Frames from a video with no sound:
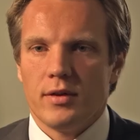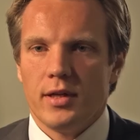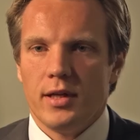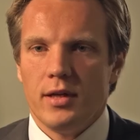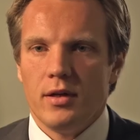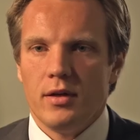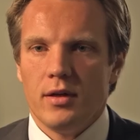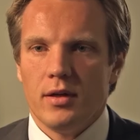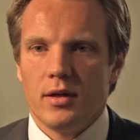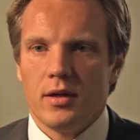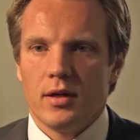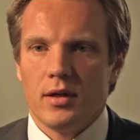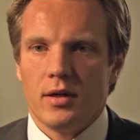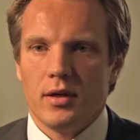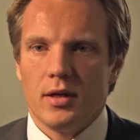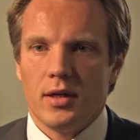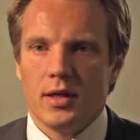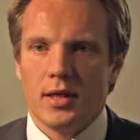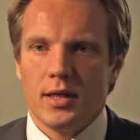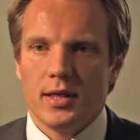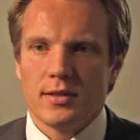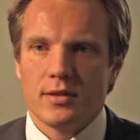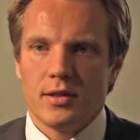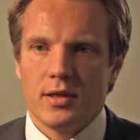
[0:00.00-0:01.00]
Then,
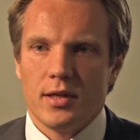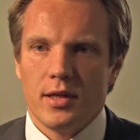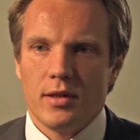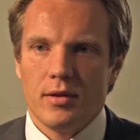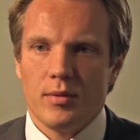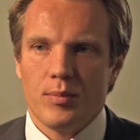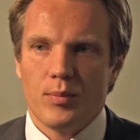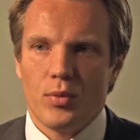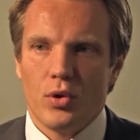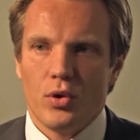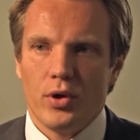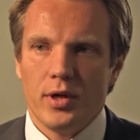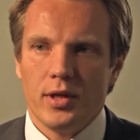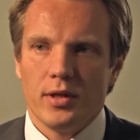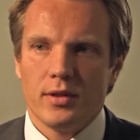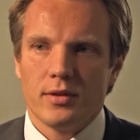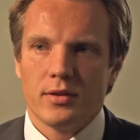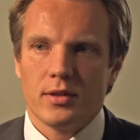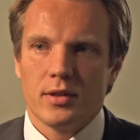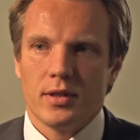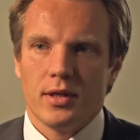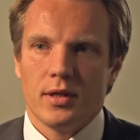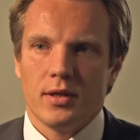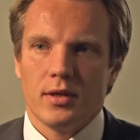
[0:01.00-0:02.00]
as another
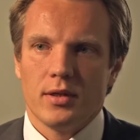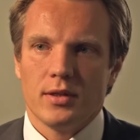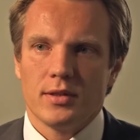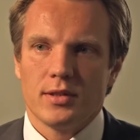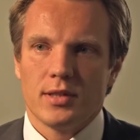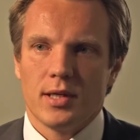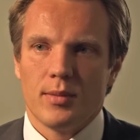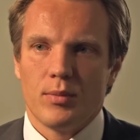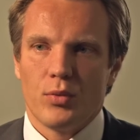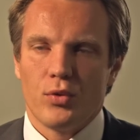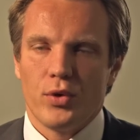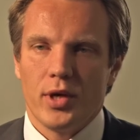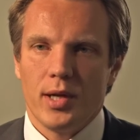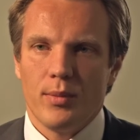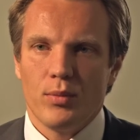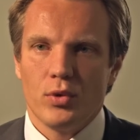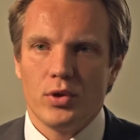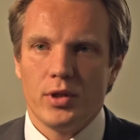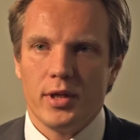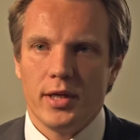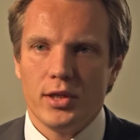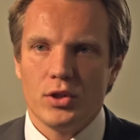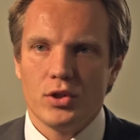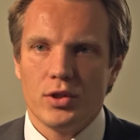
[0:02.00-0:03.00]
point, some rare
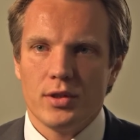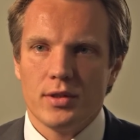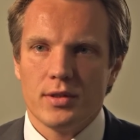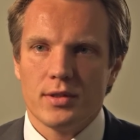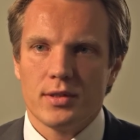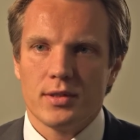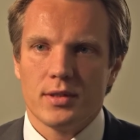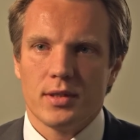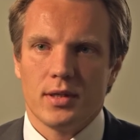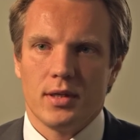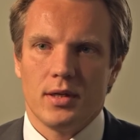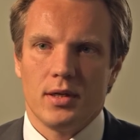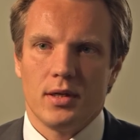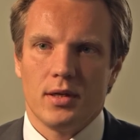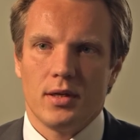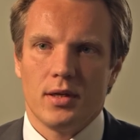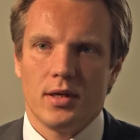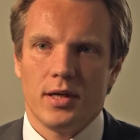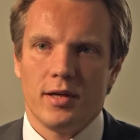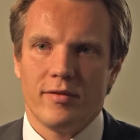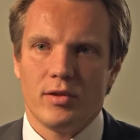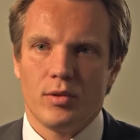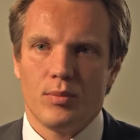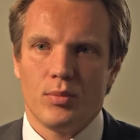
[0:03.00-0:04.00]
mutations
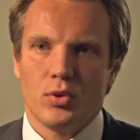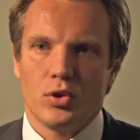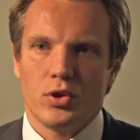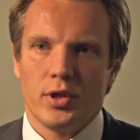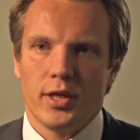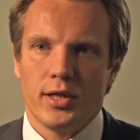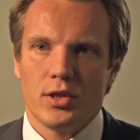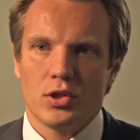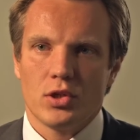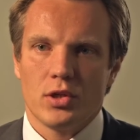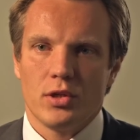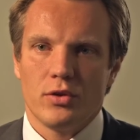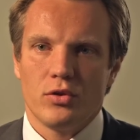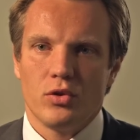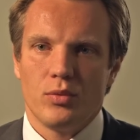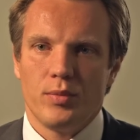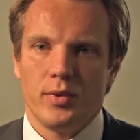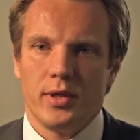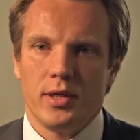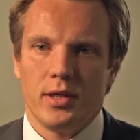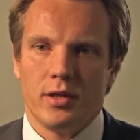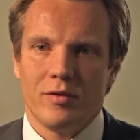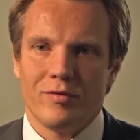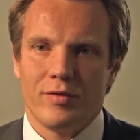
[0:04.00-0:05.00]
have the potential to
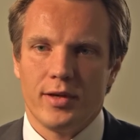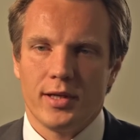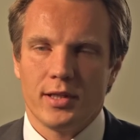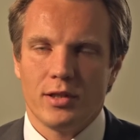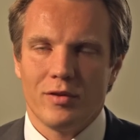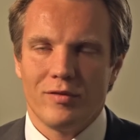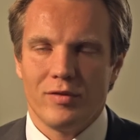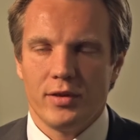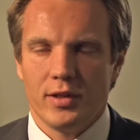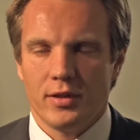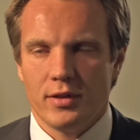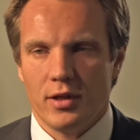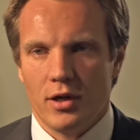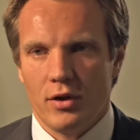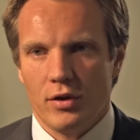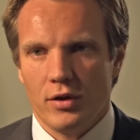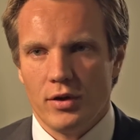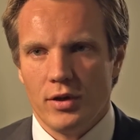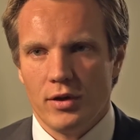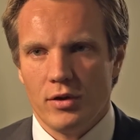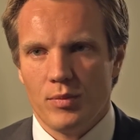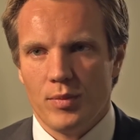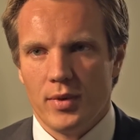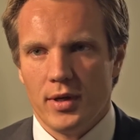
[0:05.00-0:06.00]
be effectively
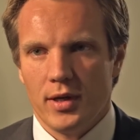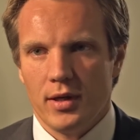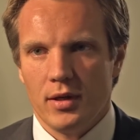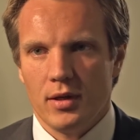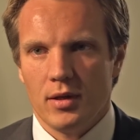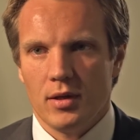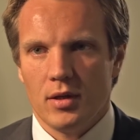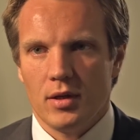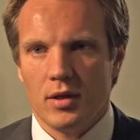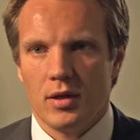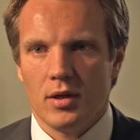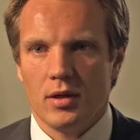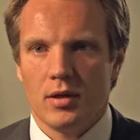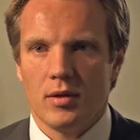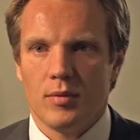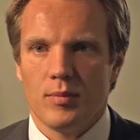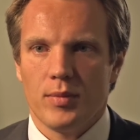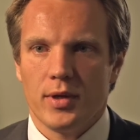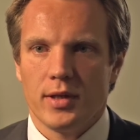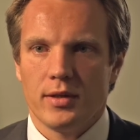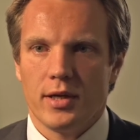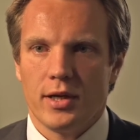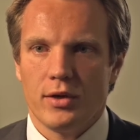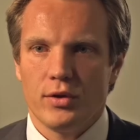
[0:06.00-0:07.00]
targeted by
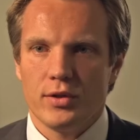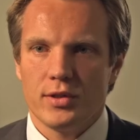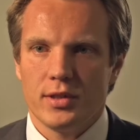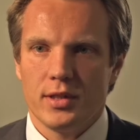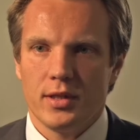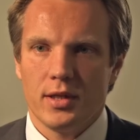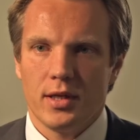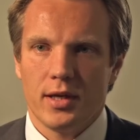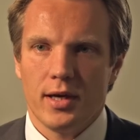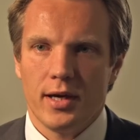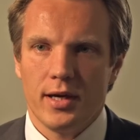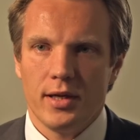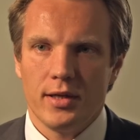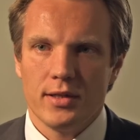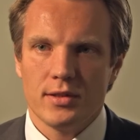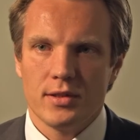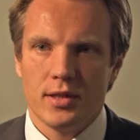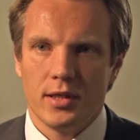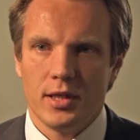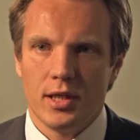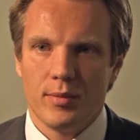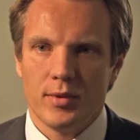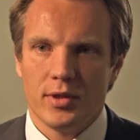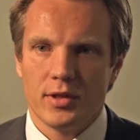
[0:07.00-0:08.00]
tyrosine kinase
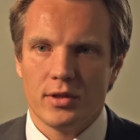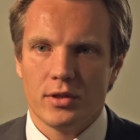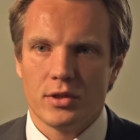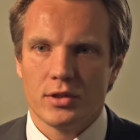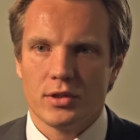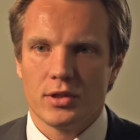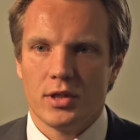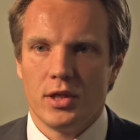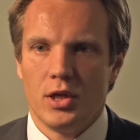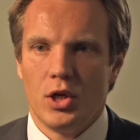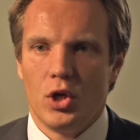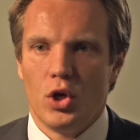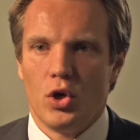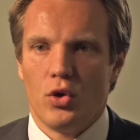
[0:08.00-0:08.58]
inhibitors.